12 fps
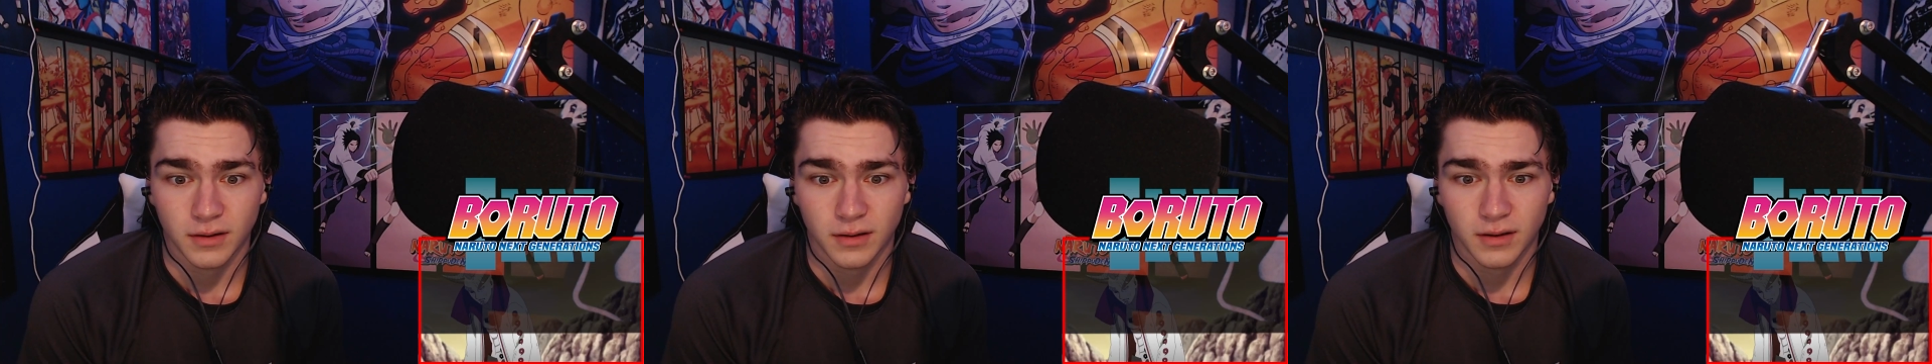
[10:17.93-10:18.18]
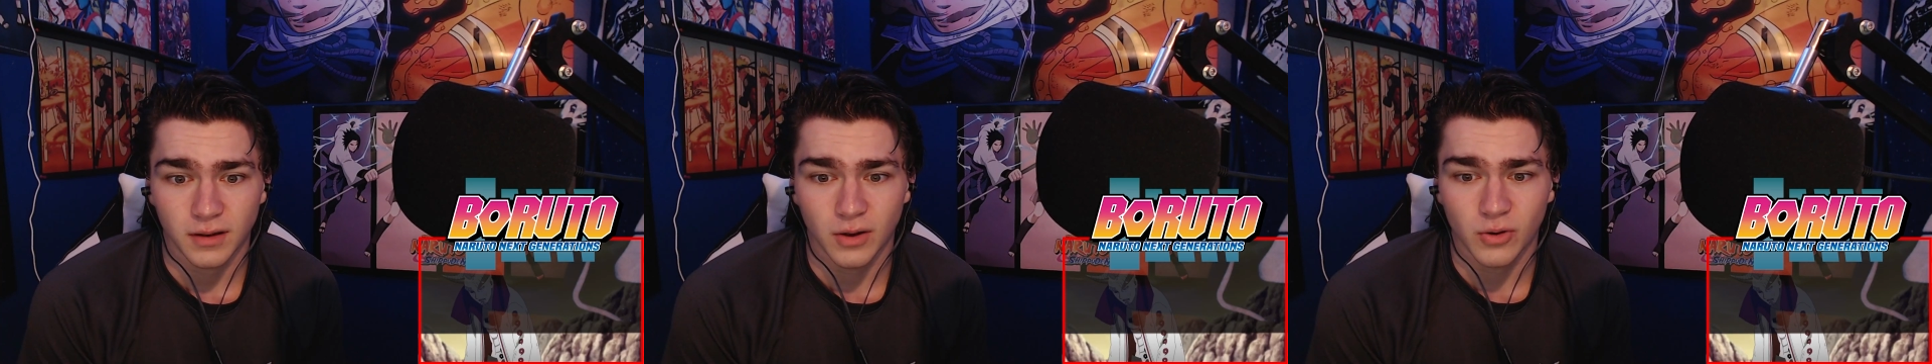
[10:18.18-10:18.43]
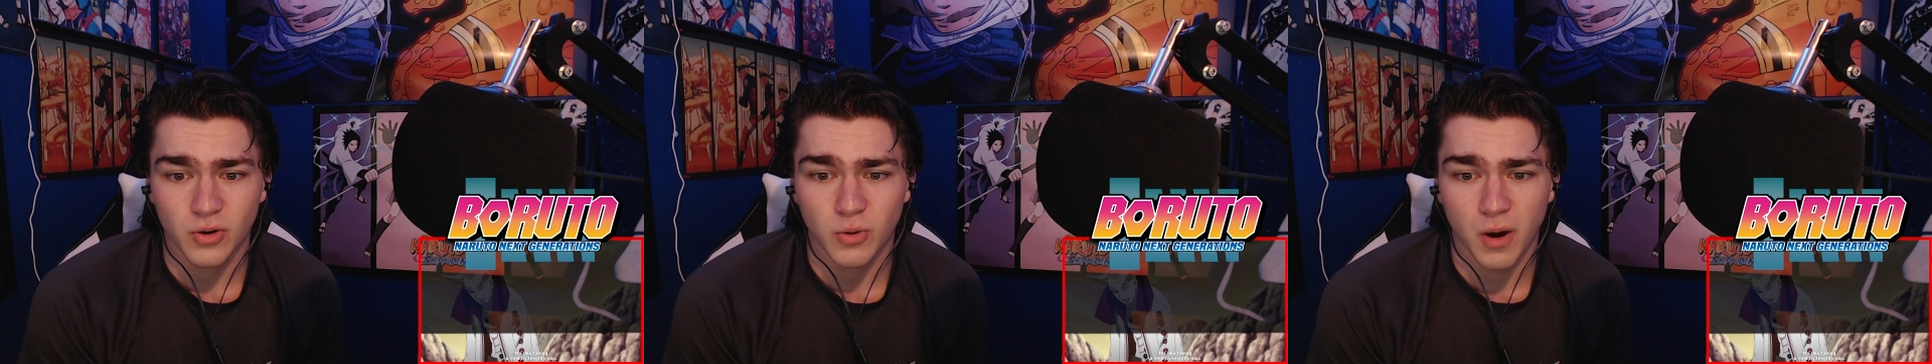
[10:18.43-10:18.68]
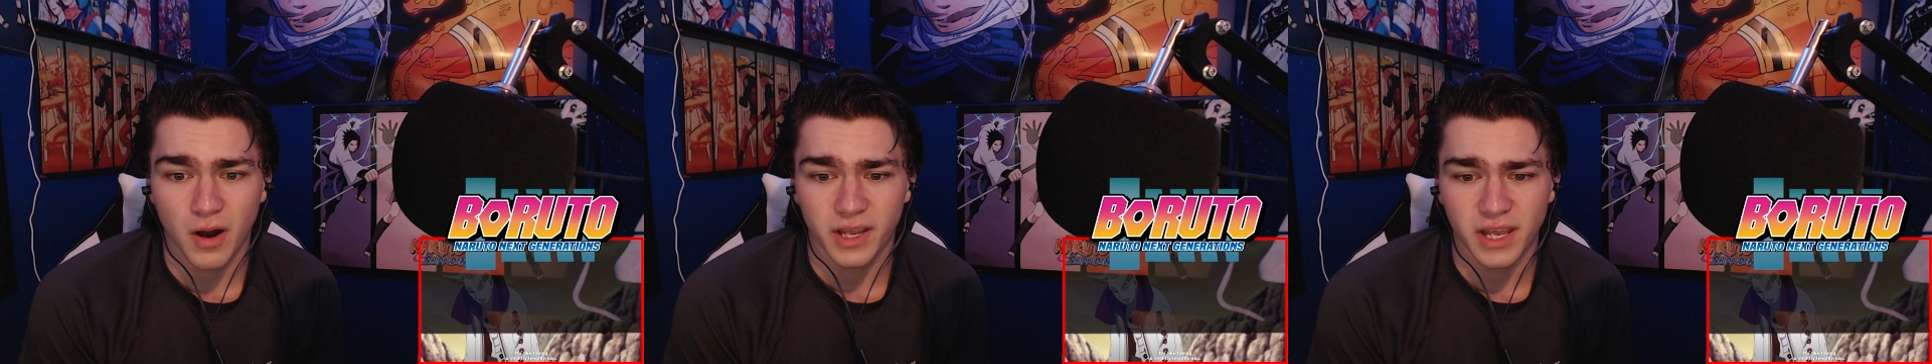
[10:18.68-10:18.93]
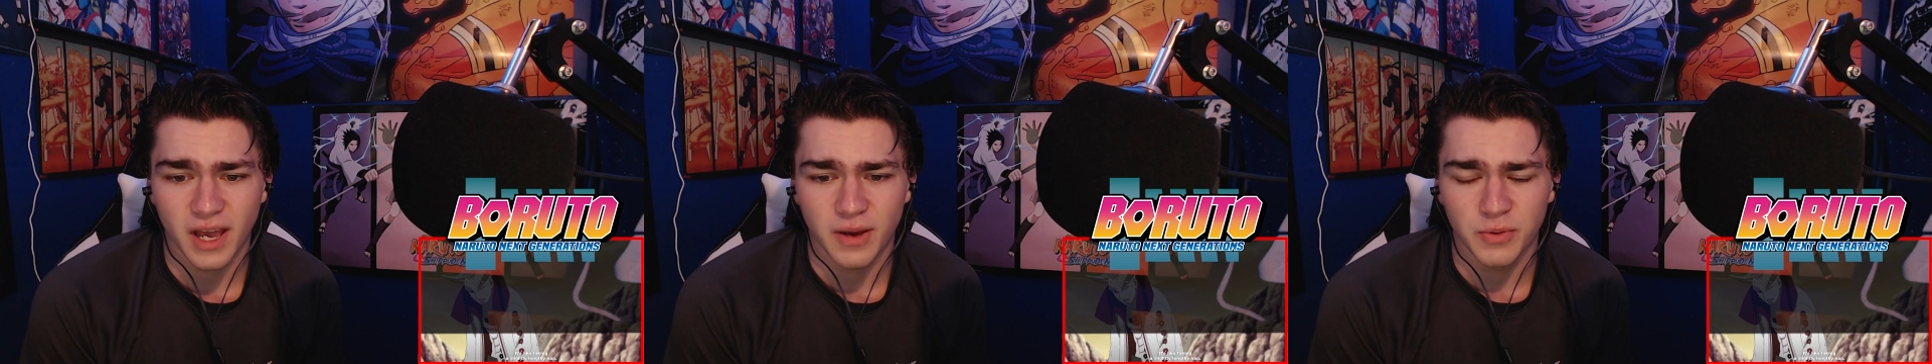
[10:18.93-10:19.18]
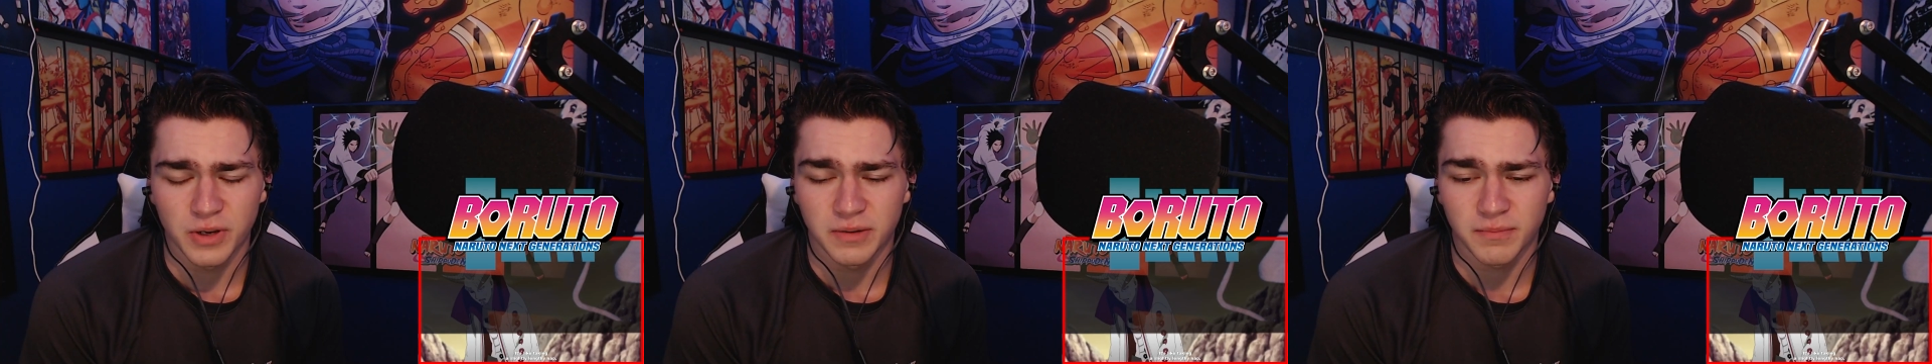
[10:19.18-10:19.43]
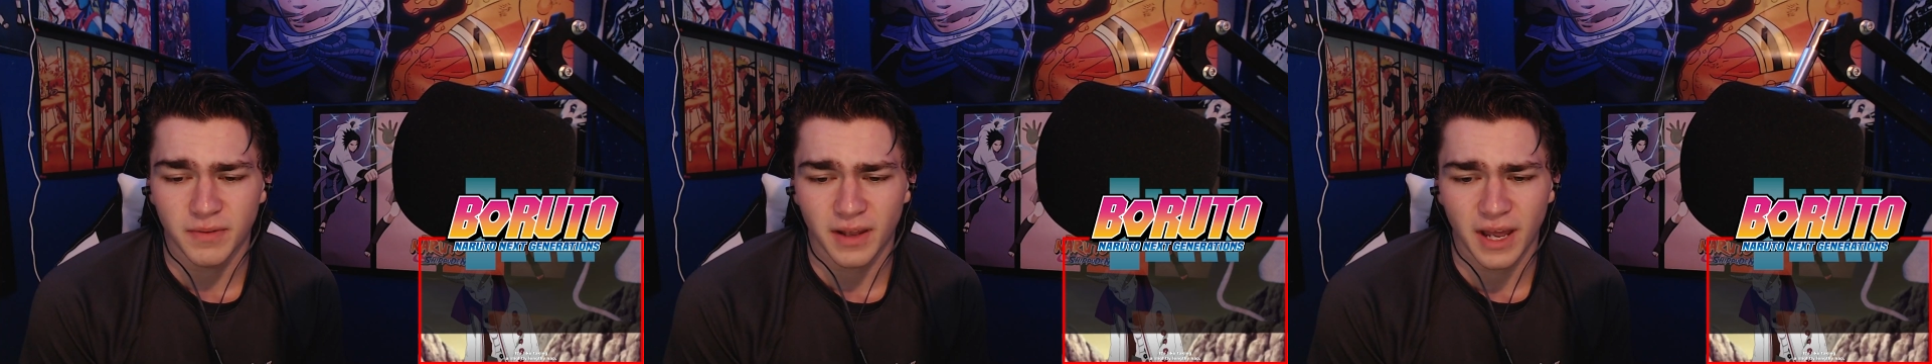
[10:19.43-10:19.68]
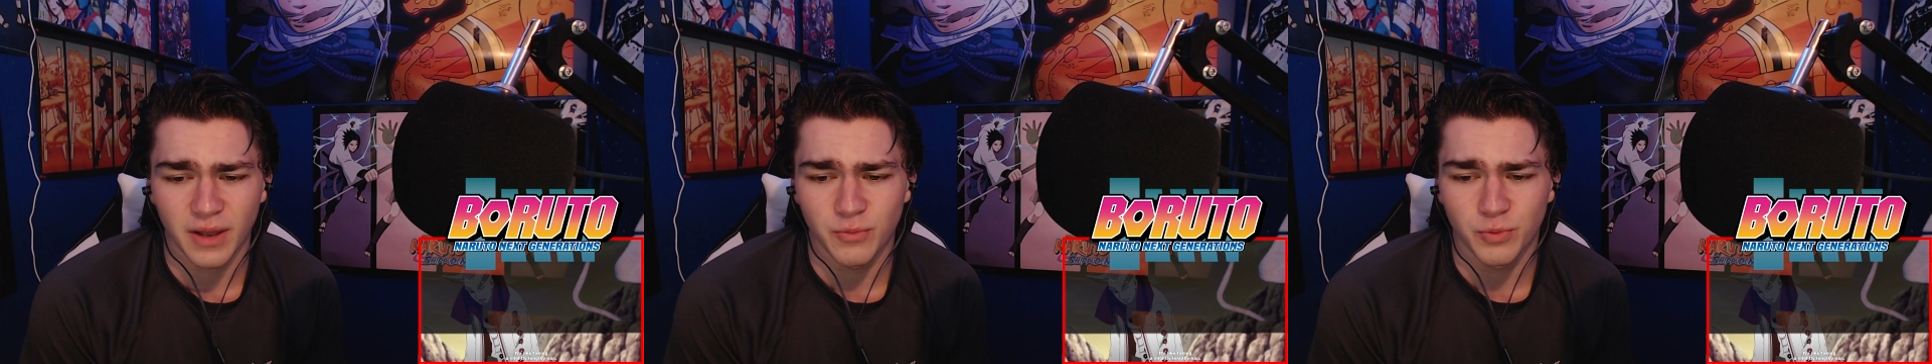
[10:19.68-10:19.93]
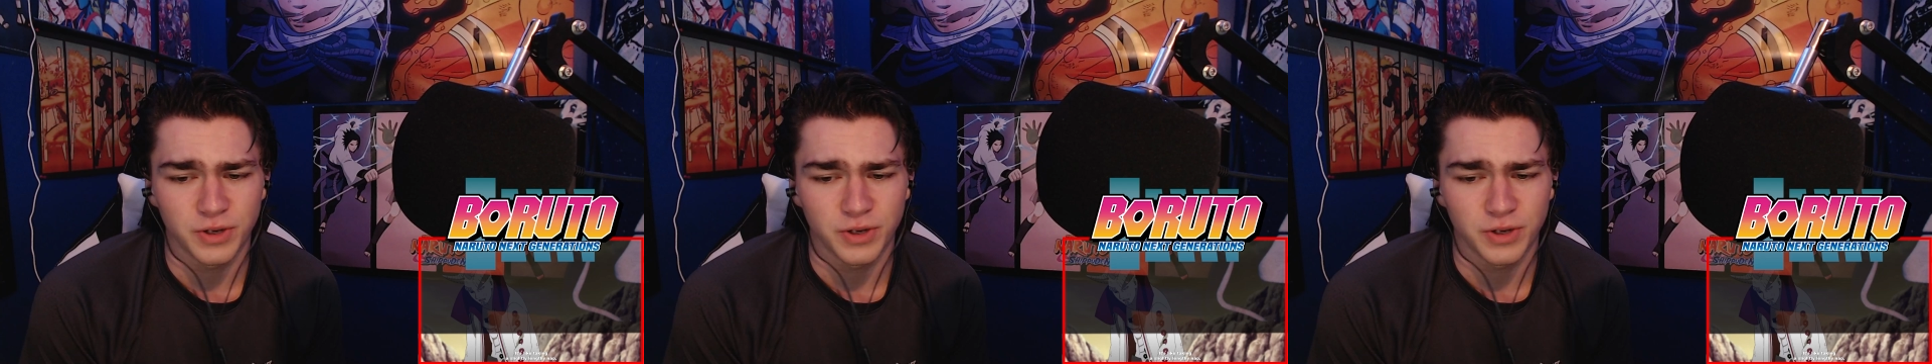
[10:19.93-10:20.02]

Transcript: Oh, Kawaki, I wouldn't, I would